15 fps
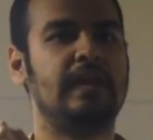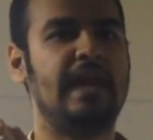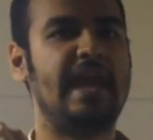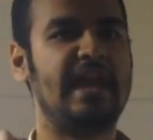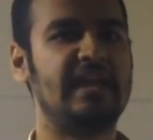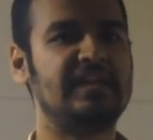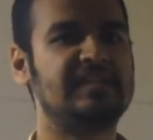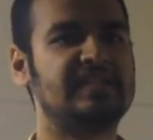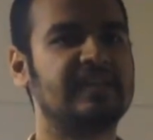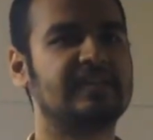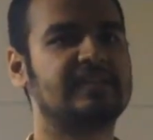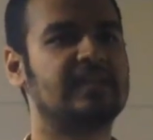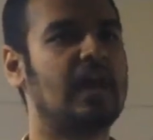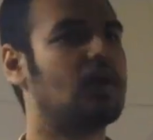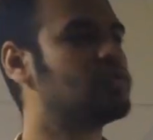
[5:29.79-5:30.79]

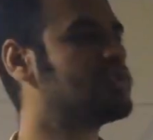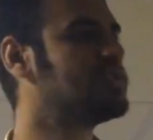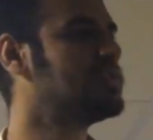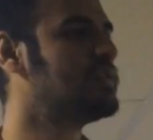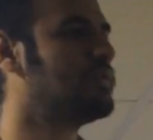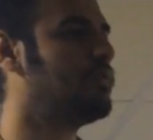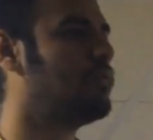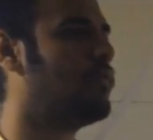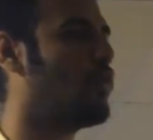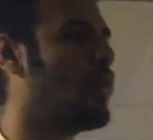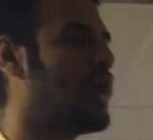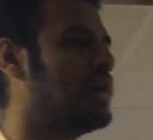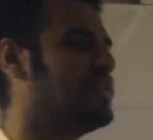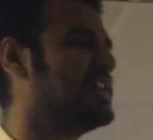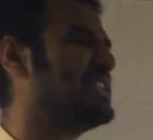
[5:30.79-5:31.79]

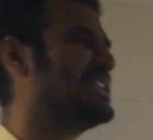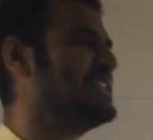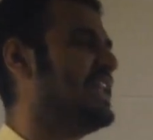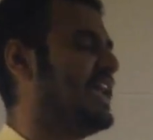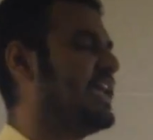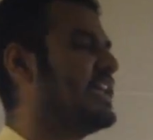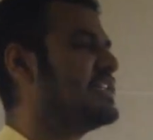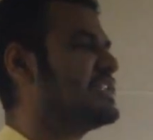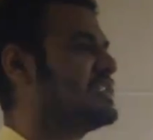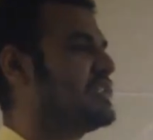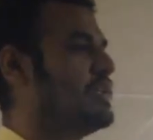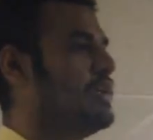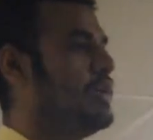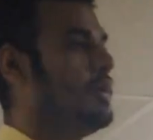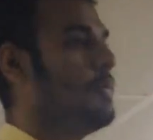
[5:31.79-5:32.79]
86,400
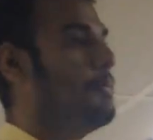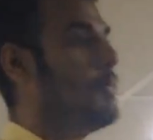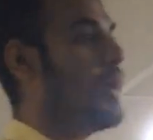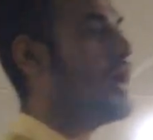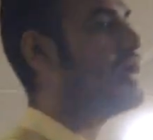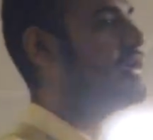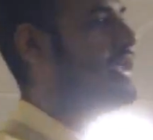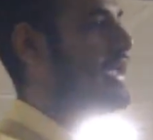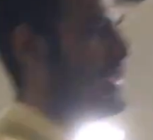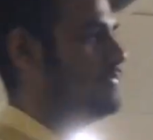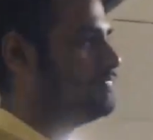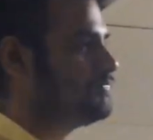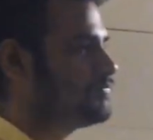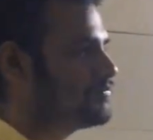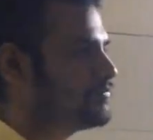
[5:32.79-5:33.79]
seconds per day.
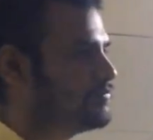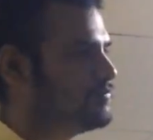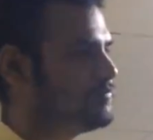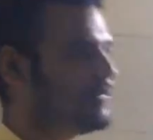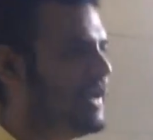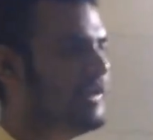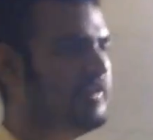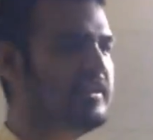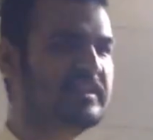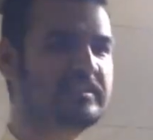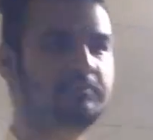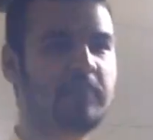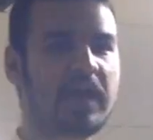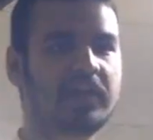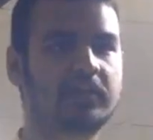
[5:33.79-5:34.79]

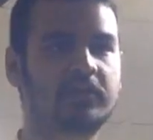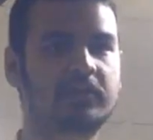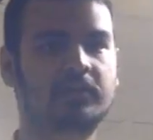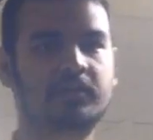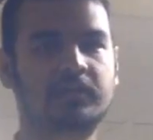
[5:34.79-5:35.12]
This bank